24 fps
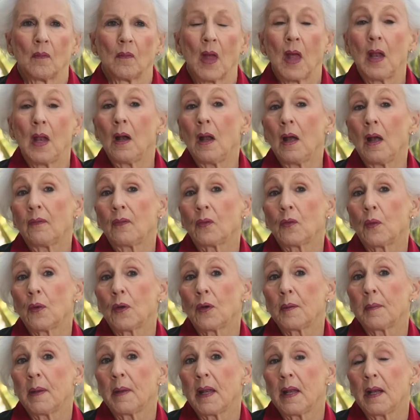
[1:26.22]
I don't have to
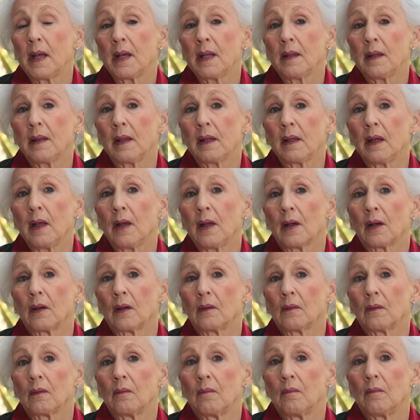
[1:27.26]
worry about anything here.
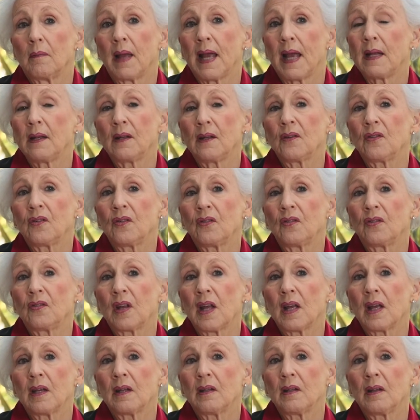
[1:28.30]
Maintenance is
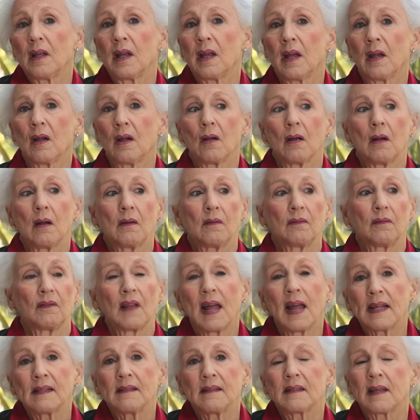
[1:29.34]
taken care of,
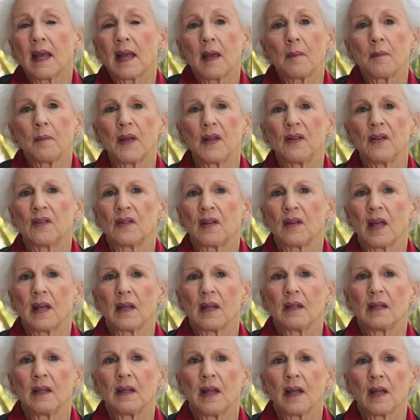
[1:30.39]
landscaping is
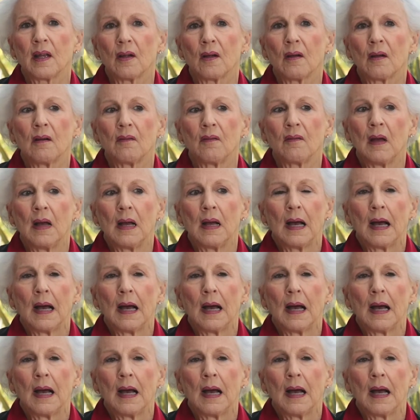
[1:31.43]
taken care of.